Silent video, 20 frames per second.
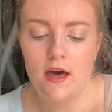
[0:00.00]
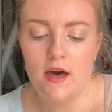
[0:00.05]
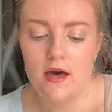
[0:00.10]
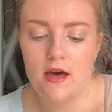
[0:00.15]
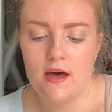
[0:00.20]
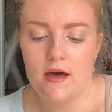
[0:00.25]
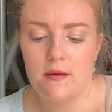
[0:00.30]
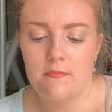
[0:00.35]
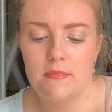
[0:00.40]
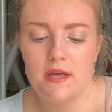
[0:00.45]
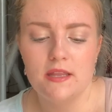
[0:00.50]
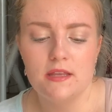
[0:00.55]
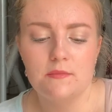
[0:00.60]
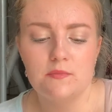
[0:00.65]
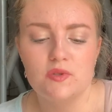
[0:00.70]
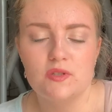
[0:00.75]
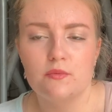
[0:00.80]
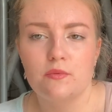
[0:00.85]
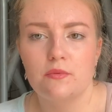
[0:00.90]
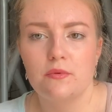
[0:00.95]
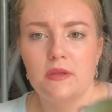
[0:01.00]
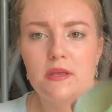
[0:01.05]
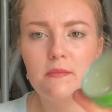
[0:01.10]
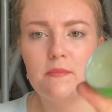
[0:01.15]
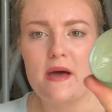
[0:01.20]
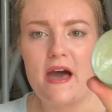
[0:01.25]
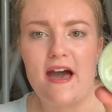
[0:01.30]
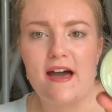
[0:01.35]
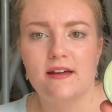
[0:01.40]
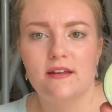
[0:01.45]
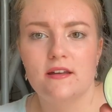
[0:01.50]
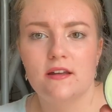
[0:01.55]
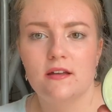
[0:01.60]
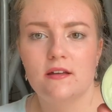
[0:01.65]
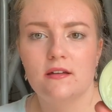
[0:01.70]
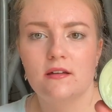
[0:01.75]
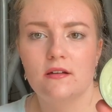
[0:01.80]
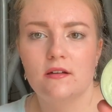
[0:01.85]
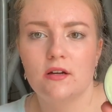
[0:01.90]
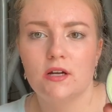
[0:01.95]
Um, my lips were really bad
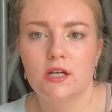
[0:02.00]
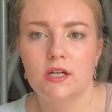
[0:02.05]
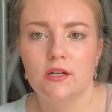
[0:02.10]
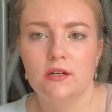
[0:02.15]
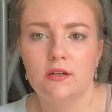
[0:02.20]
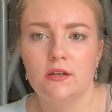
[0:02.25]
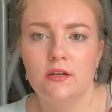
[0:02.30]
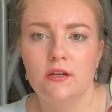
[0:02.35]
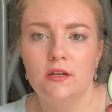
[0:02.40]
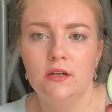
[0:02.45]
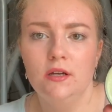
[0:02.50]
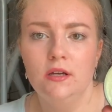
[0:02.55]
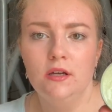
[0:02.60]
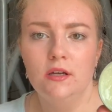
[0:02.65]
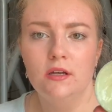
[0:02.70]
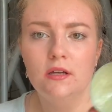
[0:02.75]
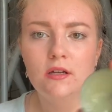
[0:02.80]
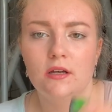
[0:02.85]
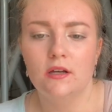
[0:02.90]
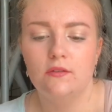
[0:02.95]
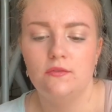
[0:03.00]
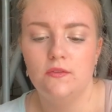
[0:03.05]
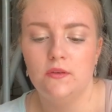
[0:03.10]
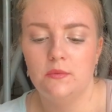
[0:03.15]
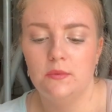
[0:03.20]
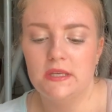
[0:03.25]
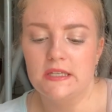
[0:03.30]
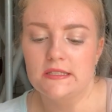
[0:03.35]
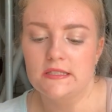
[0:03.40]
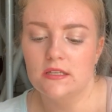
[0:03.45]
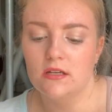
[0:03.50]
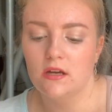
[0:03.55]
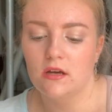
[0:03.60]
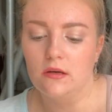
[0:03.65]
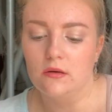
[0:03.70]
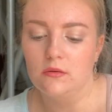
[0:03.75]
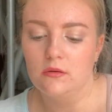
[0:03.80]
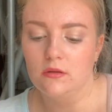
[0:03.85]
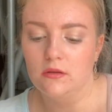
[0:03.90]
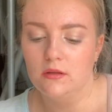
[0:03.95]
a few weeks
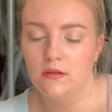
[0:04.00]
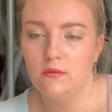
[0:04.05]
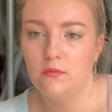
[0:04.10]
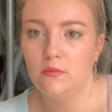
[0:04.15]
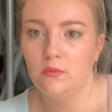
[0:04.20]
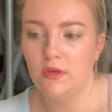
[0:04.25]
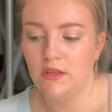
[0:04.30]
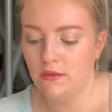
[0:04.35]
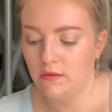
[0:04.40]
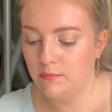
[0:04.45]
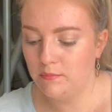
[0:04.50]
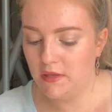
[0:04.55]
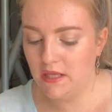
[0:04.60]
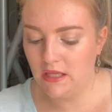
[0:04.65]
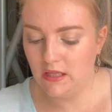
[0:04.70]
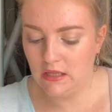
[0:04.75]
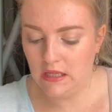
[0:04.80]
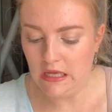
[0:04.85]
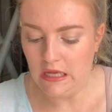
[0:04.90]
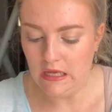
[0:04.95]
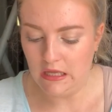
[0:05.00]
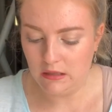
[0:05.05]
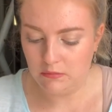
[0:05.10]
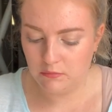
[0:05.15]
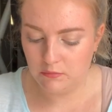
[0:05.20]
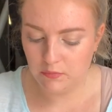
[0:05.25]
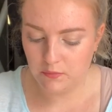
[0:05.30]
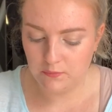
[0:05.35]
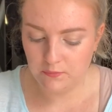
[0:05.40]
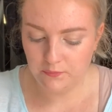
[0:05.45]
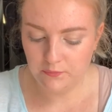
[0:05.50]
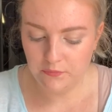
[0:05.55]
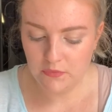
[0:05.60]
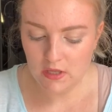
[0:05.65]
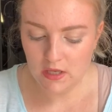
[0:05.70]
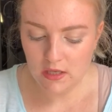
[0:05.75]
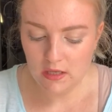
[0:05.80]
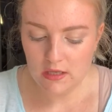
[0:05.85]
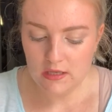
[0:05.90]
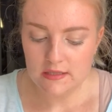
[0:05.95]
ago with peeling and
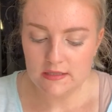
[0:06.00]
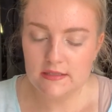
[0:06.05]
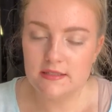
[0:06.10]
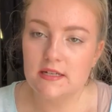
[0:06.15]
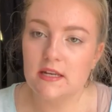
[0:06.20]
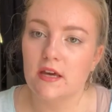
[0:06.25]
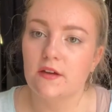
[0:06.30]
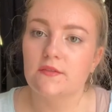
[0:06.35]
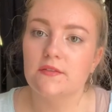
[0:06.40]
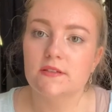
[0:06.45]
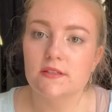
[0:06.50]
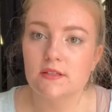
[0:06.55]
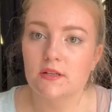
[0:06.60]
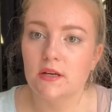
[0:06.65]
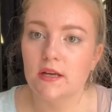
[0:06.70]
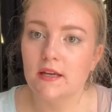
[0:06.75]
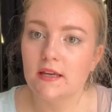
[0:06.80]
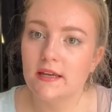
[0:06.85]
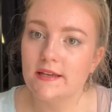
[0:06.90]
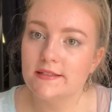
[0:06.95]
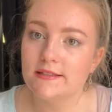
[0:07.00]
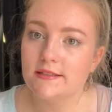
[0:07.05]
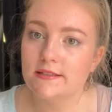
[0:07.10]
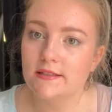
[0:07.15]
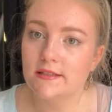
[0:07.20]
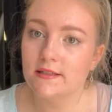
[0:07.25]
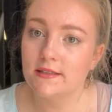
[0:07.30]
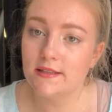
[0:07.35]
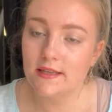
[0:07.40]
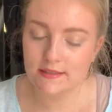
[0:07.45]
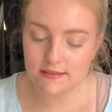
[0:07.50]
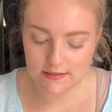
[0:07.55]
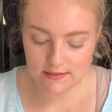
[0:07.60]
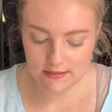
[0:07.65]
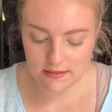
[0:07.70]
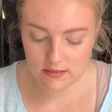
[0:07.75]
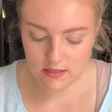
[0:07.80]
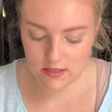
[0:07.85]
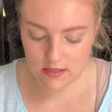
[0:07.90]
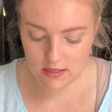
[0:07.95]
stuff, so I guess that's
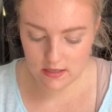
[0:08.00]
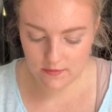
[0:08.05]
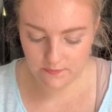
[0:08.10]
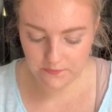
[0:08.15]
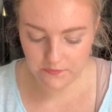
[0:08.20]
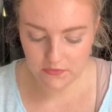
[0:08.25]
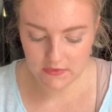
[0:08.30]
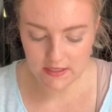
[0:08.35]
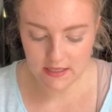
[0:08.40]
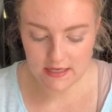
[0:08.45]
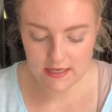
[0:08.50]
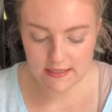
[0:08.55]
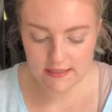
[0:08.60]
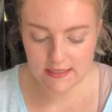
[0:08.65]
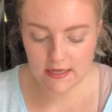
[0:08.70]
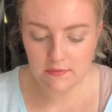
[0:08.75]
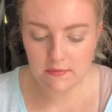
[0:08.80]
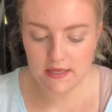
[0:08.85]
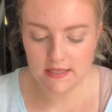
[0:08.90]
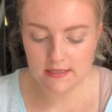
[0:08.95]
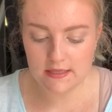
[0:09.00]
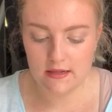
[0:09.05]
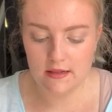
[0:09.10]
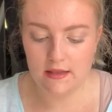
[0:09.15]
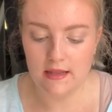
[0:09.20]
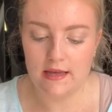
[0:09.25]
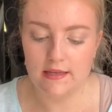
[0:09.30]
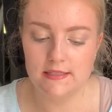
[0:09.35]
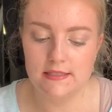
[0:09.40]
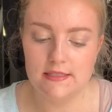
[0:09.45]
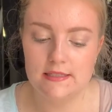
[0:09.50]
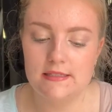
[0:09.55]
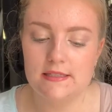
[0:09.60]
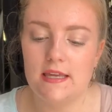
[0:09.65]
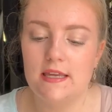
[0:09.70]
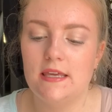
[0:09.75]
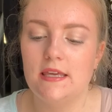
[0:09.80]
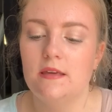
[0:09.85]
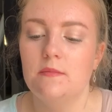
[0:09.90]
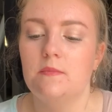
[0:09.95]
still in there. Next, I have my sunglasses.
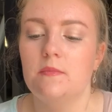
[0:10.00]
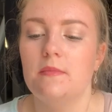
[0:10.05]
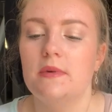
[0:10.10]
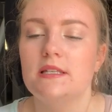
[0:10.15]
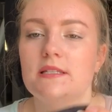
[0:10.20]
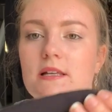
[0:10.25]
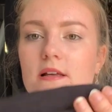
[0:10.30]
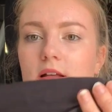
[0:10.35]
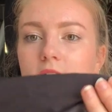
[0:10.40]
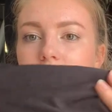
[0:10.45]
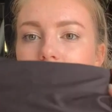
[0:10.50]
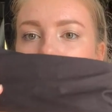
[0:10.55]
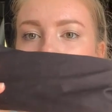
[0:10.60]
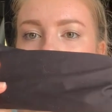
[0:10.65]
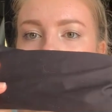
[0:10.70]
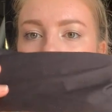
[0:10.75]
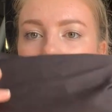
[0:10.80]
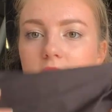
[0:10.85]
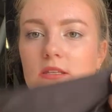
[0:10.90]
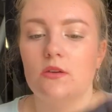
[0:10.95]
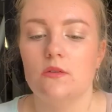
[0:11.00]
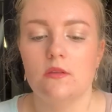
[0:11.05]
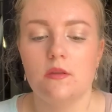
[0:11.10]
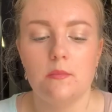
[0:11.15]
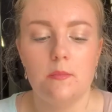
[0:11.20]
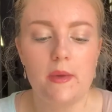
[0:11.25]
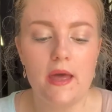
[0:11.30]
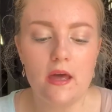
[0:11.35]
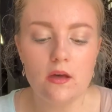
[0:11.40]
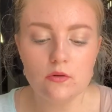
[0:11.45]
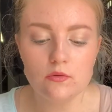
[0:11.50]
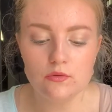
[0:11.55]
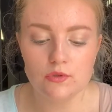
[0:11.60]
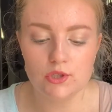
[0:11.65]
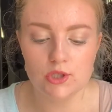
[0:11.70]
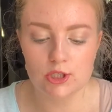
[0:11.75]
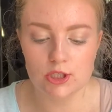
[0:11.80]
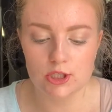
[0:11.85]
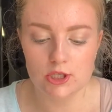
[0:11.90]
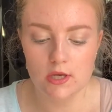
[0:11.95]
I keep my sunglasses in this cute little
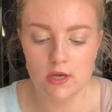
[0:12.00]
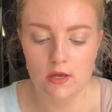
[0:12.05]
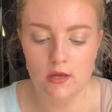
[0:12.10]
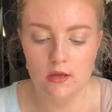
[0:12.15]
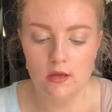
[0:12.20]
pouch.